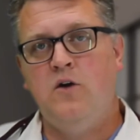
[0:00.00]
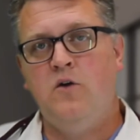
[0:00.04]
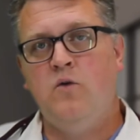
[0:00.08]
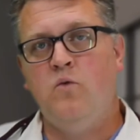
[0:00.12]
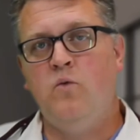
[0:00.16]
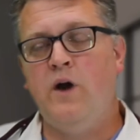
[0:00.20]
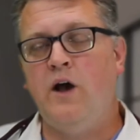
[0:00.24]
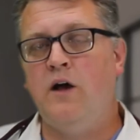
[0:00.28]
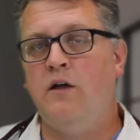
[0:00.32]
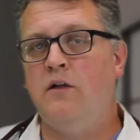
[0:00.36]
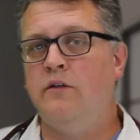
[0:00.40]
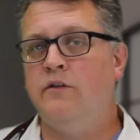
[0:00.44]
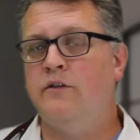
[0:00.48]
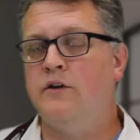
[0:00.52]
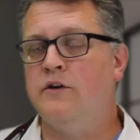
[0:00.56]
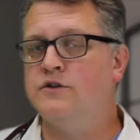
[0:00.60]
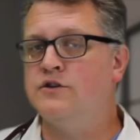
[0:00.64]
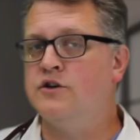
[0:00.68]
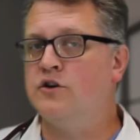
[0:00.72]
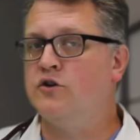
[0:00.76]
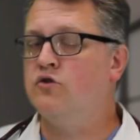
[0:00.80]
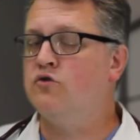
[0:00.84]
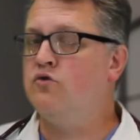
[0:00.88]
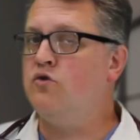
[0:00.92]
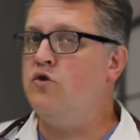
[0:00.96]
Well, there's
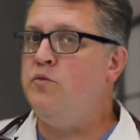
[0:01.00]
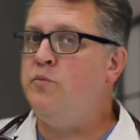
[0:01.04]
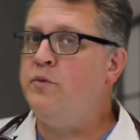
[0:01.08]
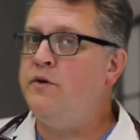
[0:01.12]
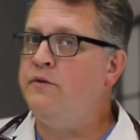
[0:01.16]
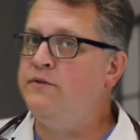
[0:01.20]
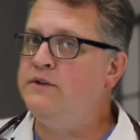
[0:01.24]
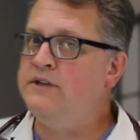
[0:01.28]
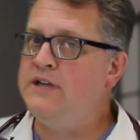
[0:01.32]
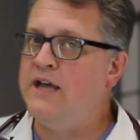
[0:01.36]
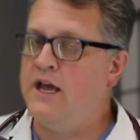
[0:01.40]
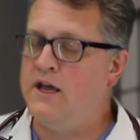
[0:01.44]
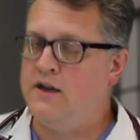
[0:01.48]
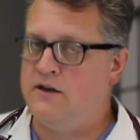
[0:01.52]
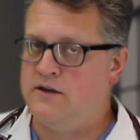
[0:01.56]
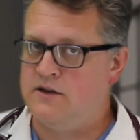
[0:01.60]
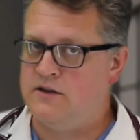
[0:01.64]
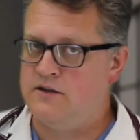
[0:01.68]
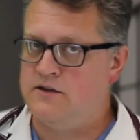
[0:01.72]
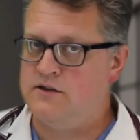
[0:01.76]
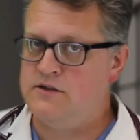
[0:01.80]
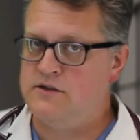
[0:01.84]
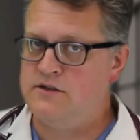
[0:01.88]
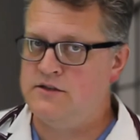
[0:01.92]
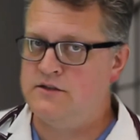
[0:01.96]
a group of
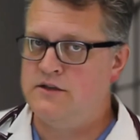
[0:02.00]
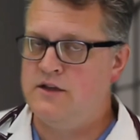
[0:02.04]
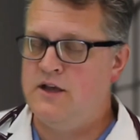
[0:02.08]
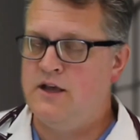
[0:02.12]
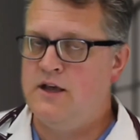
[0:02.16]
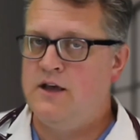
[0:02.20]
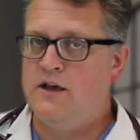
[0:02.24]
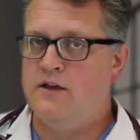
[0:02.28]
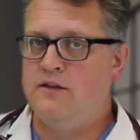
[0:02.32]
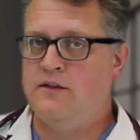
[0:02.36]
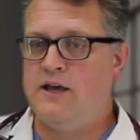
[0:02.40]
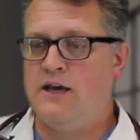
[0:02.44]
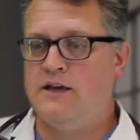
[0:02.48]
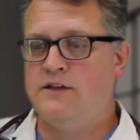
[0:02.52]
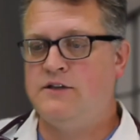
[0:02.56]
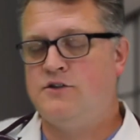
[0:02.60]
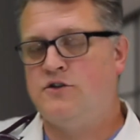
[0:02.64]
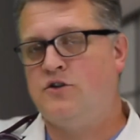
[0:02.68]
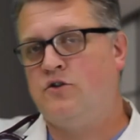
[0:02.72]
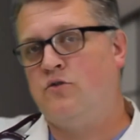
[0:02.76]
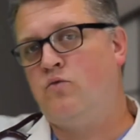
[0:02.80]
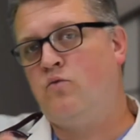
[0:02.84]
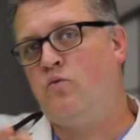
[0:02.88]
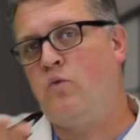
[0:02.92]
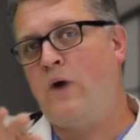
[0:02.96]
tendons that
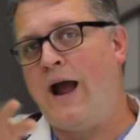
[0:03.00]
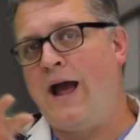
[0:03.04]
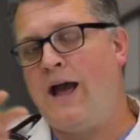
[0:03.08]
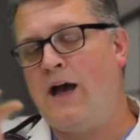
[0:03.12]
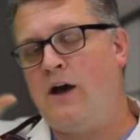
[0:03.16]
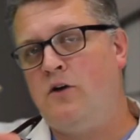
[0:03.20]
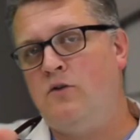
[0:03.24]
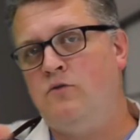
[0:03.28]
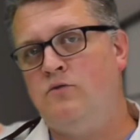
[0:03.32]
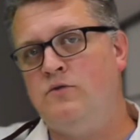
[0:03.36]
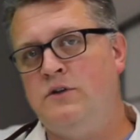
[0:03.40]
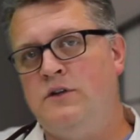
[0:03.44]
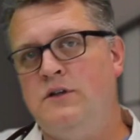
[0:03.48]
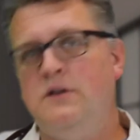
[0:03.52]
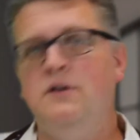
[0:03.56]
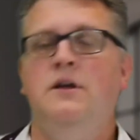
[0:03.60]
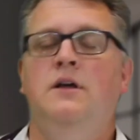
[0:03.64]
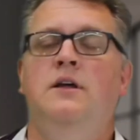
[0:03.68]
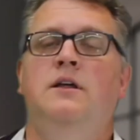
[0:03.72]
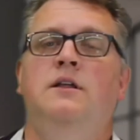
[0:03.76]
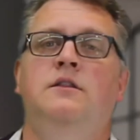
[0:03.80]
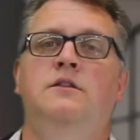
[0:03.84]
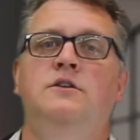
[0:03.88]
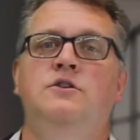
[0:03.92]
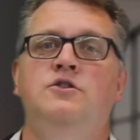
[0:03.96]
surround
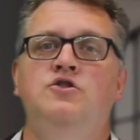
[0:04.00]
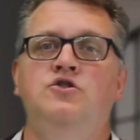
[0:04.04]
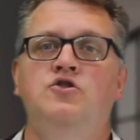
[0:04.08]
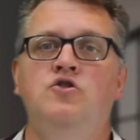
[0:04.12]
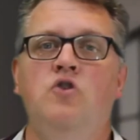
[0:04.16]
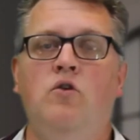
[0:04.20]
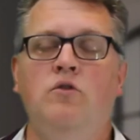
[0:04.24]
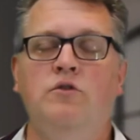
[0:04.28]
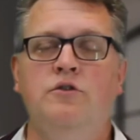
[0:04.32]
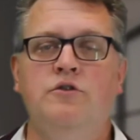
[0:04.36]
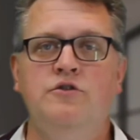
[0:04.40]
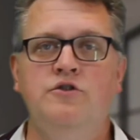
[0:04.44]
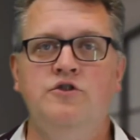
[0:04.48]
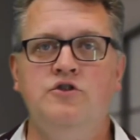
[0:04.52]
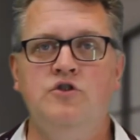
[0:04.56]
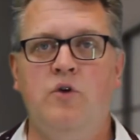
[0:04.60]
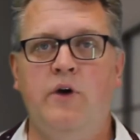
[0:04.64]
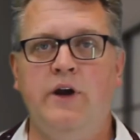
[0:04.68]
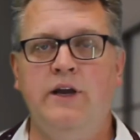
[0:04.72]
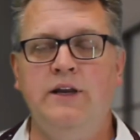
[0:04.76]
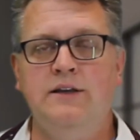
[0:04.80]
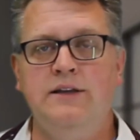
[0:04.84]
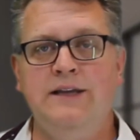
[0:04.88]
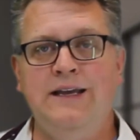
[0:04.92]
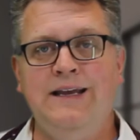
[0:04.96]
the shoulder
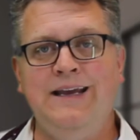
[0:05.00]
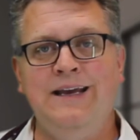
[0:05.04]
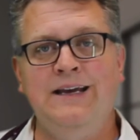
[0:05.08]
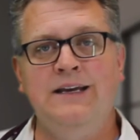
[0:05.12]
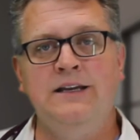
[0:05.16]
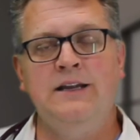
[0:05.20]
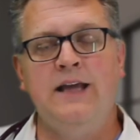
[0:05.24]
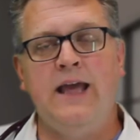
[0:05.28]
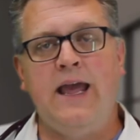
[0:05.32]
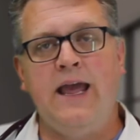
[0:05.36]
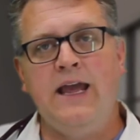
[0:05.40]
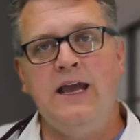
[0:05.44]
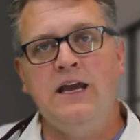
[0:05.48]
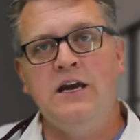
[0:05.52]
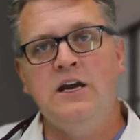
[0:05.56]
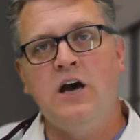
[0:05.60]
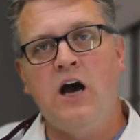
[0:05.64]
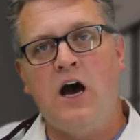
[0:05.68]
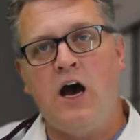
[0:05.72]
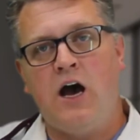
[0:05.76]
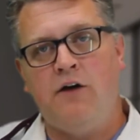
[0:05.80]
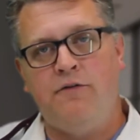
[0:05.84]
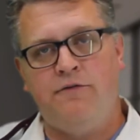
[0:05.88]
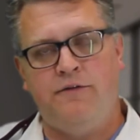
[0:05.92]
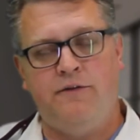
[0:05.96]
joint in a
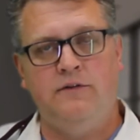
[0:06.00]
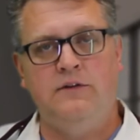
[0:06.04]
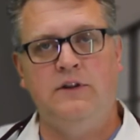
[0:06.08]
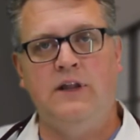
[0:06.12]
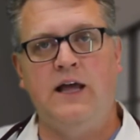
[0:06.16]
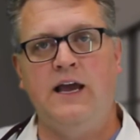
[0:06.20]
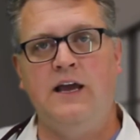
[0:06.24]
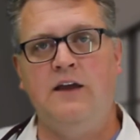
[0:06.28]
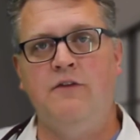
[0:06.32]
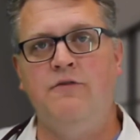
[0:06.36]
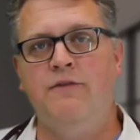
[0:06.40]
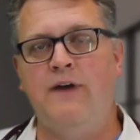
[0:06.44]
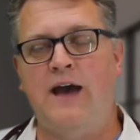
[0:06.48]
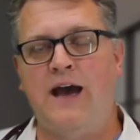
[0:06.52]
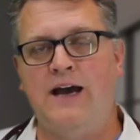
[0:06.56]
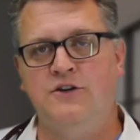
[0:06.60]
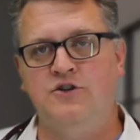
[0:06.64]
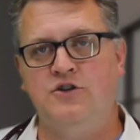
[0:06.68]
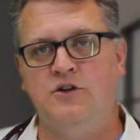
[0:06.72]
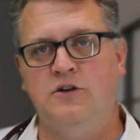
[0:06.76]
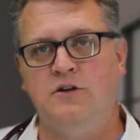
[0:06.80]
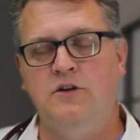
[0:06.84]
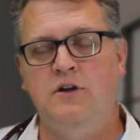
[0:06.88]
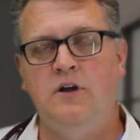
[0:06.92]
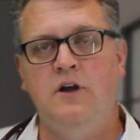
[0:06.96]
cuff-like
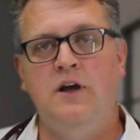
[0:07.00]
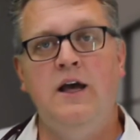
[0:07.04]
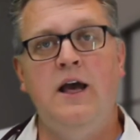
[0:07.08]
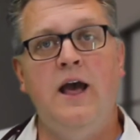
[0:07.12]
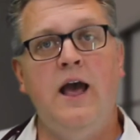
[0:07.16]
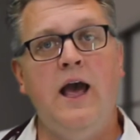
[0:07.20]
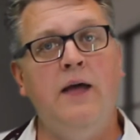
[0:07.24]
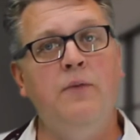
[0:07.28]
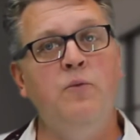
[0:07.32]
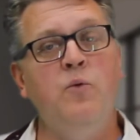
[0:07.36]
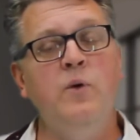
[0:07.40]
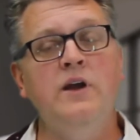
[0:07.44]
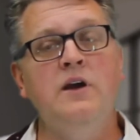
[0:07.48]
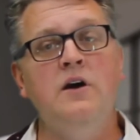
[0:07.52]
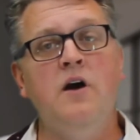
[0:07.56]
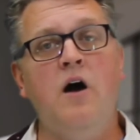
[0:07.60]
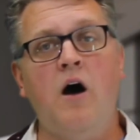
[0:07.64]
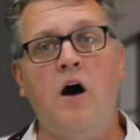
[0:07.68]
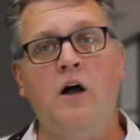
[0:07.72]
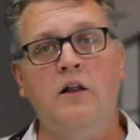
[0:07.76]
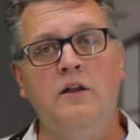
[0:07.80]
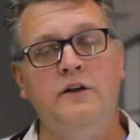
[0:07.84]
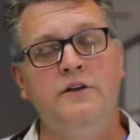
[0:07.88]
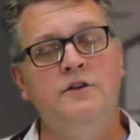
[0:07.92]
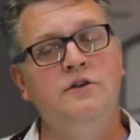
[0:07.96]
fashion, and we
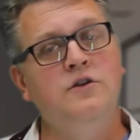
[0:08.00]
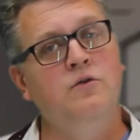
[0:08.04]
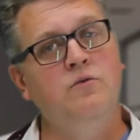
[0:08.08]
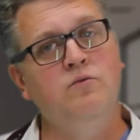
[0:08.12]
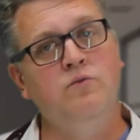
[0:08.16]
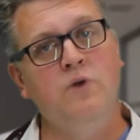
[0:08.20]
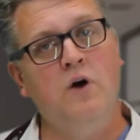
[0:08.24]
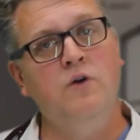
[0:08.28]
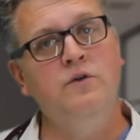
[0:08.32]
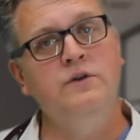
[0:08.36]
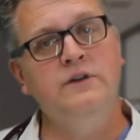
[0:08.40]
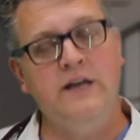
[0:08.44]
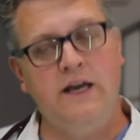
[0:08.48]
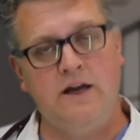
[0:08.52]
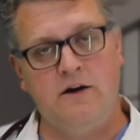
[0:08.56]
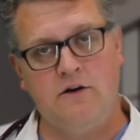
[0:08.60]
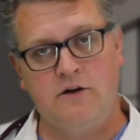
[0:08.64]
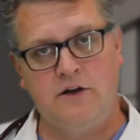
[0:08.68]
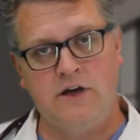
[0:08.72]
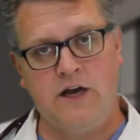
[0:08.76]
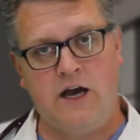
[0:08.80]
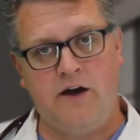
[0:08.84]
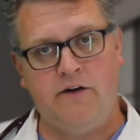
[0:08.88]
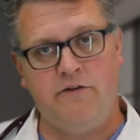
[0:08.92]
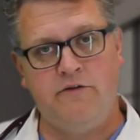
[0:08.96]
call it the rotator
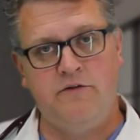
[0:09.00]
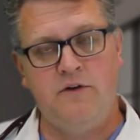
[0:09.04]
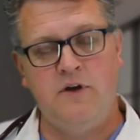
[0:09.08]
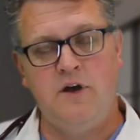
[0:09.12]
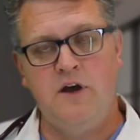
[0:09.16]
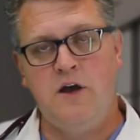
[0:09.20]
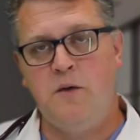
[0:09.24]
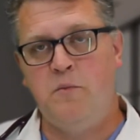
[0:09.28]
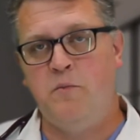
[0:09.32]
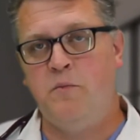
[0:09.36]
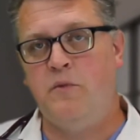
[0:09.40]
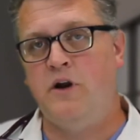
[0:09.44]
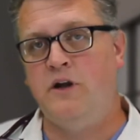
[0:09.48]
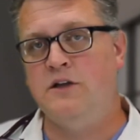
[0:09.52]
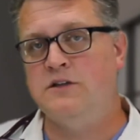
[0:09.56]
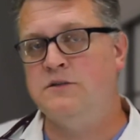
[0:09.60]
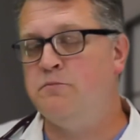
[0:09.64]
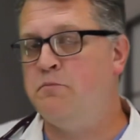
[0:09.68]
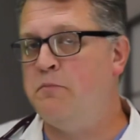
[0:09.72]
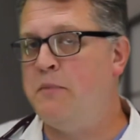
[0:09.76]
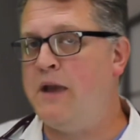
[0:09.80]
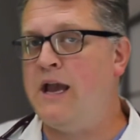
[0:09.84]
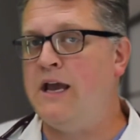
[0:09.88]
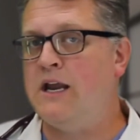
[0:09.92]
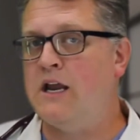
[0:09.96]
cuff, but it's
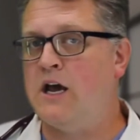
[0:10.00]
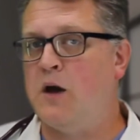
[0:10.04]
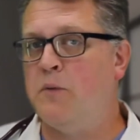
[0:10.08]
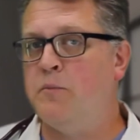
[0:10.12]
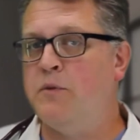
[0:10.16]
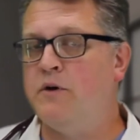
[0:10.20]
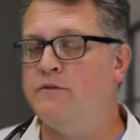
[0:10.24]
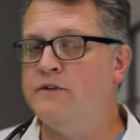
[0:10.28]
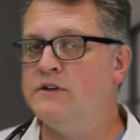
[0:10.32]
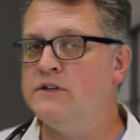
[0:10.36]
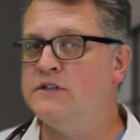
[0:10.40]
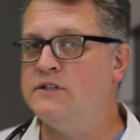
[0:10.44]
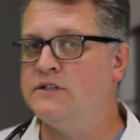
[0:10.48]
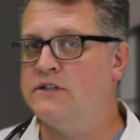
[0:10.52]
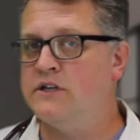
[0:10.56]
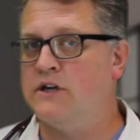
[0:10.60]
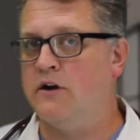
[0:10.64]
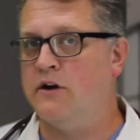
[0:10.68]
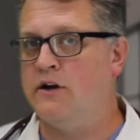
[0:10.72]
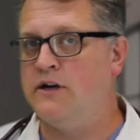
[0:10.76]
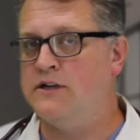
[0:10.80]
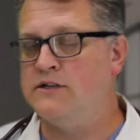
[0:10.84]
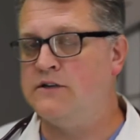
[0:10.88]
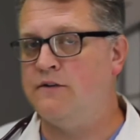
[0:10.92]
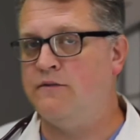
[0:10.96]
made up of a
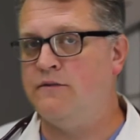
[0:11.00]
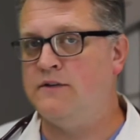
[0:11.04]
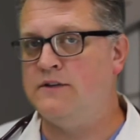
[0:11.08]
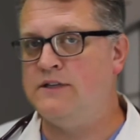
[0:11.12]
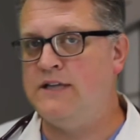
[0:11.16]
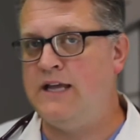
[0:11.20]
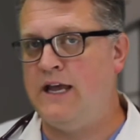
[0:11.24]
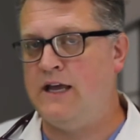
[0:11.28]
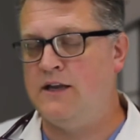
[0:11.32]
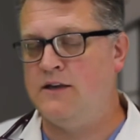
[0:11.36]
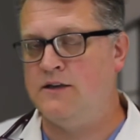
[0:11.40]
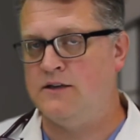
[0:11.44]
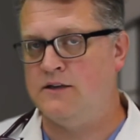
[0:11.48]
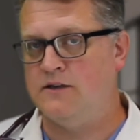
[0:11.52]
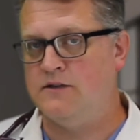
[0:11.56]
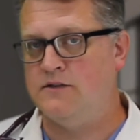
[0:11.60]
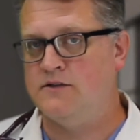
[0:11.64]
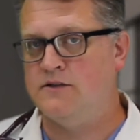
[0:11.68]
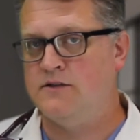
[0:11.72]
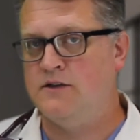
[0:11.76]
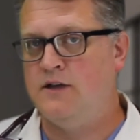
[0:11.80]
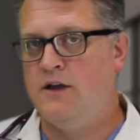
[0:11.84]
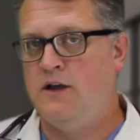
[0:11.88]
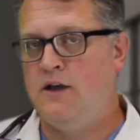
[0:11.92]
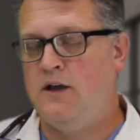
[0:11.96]
series of
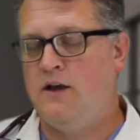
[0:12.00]
tendons.